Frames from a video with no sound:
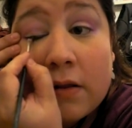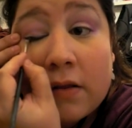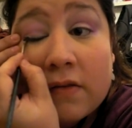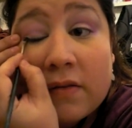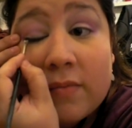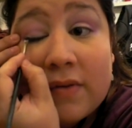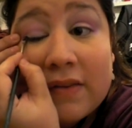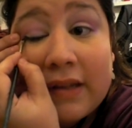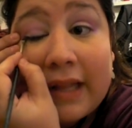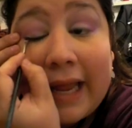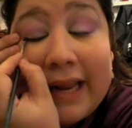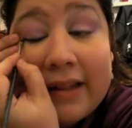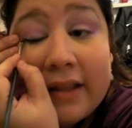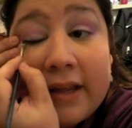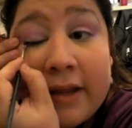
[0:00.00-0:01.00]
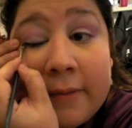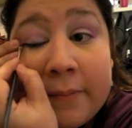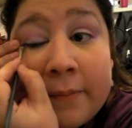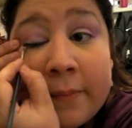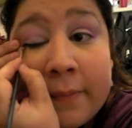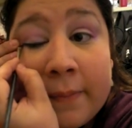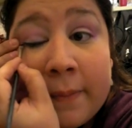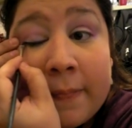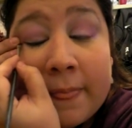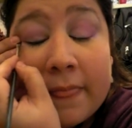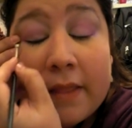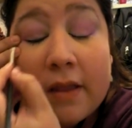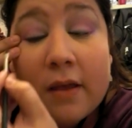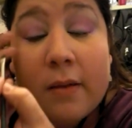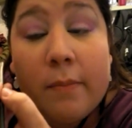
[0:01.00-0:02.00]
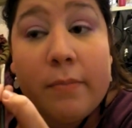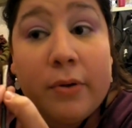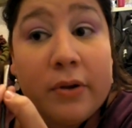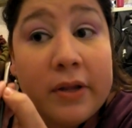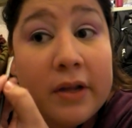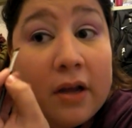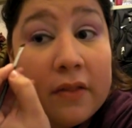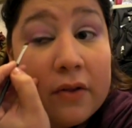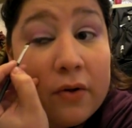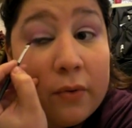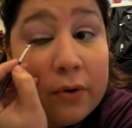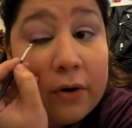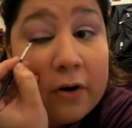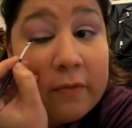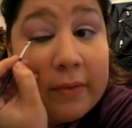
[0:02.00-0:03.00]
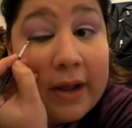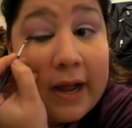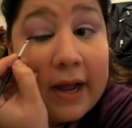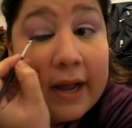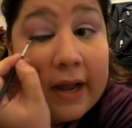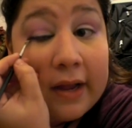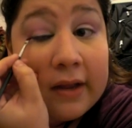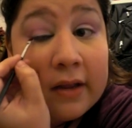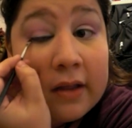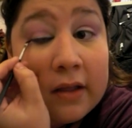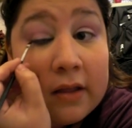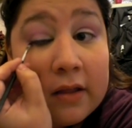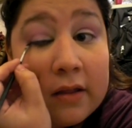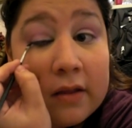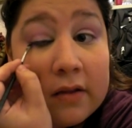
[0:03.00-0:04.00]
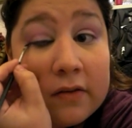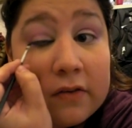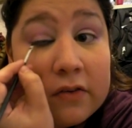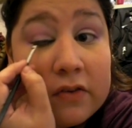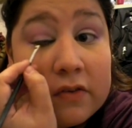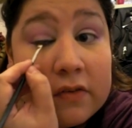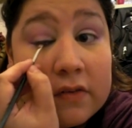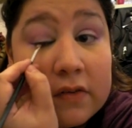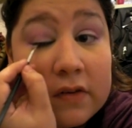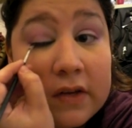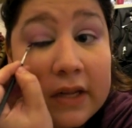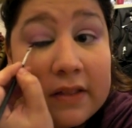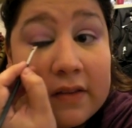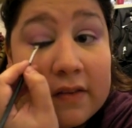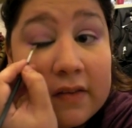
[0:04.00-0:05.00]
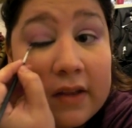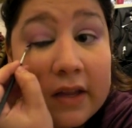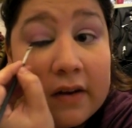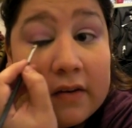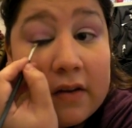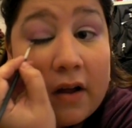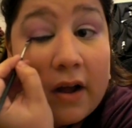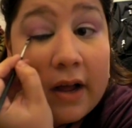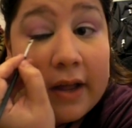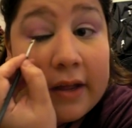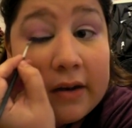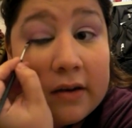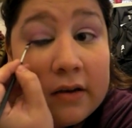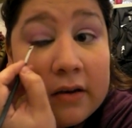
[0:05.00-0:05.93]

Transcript: So I'm just lightly pulling on the corner of my eye just to get the skin taut